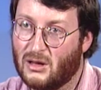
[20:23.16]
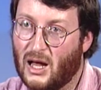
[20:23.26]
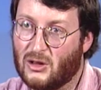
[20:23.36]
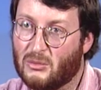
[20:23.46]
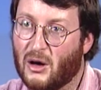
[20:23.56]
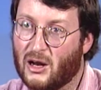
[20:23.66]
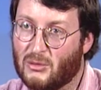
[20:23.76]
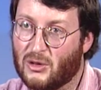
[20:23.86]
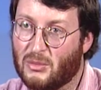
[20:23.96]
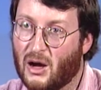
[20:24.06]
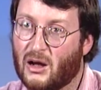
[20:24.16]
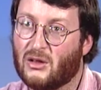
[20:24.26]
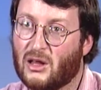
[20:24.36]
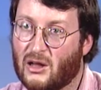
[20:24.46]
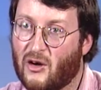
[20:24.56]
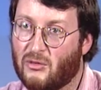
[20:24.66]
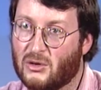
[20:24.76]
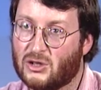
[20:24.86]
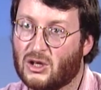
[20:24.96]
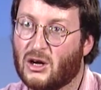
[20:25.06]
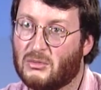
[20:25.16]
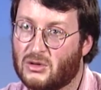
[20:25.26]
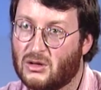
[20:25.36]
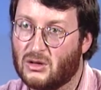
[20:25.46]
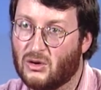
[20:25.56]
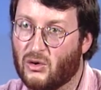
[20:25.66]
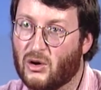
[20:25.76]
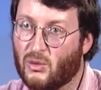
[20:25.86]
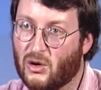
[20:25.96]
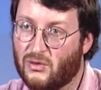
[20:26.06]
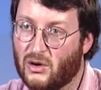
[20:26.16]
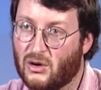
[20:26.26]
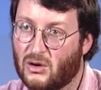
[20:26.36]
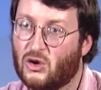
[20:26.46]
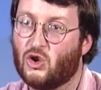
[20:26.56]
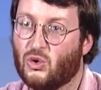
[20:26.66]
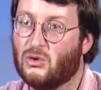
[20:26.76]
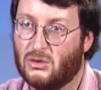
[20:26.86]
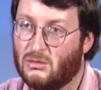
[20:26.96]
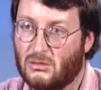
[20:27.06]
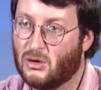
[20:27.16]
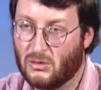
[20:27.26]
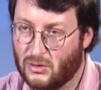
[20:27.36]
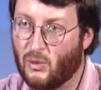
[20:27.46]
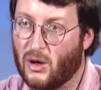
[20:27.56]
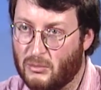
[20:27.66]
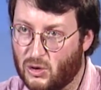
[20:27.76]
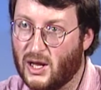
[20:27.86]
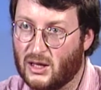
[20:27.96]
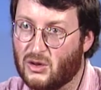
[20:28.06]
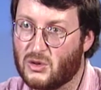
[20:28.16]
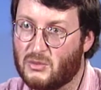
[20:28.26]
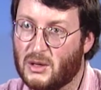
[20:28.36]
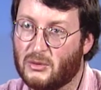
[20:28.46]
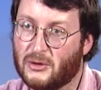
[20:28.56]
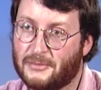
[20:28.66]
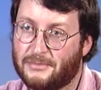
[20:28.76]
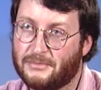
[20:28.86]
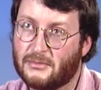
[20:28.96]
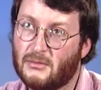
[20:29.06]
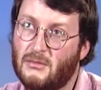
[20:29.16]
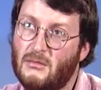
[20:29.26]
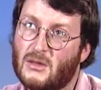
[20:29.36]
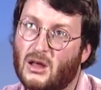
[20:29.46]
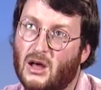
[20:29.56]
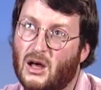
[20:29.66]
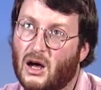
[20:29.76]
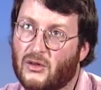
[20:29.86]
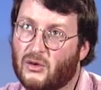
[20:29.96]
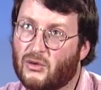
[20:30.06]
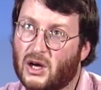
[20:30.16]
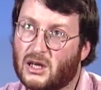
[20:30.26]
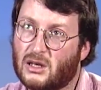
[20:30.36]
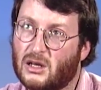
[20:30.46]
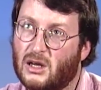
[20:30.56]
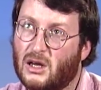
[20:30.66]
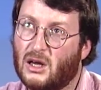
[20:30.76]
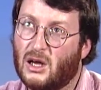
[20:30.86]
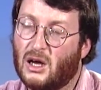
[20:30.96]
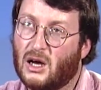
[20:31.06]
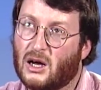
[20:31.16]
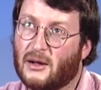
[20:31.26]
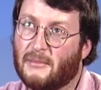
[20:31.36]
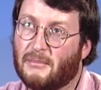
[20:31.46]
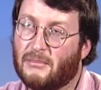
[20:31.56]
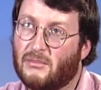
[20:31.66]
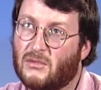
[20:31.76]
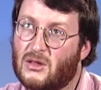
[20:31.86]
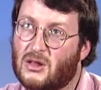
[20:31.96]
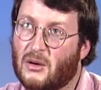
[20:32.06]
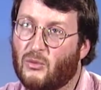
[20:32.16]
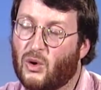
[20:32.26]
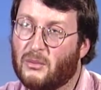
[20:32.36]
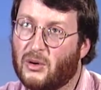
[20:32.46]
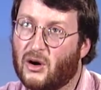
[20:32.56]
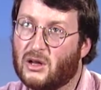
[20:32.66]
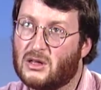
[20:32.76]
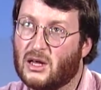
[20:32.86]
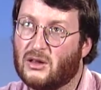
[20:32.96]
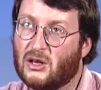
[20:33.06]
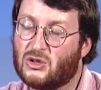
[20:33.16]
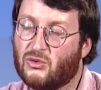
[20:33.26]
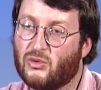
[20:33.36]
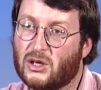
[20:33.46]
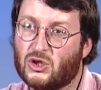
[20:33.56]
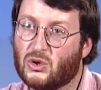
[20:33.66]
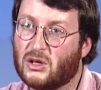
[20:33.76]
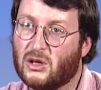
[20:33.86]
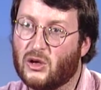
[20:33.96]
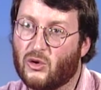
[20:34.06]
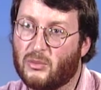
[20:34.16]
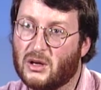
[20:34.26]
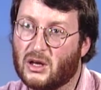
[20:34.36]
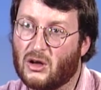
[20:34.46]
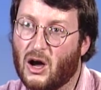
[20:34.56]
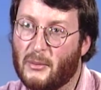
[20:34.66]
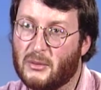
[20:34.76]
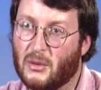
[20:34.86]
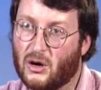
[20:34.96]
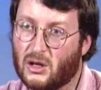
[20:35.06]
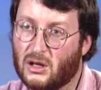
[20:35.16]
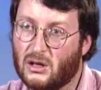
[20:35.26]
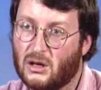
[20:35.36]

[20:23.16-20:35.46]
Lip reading: at the bottom of the pile in government jobs or on welfare. They want to protect those people. On the right, one party said they should rejoin the European Common Market,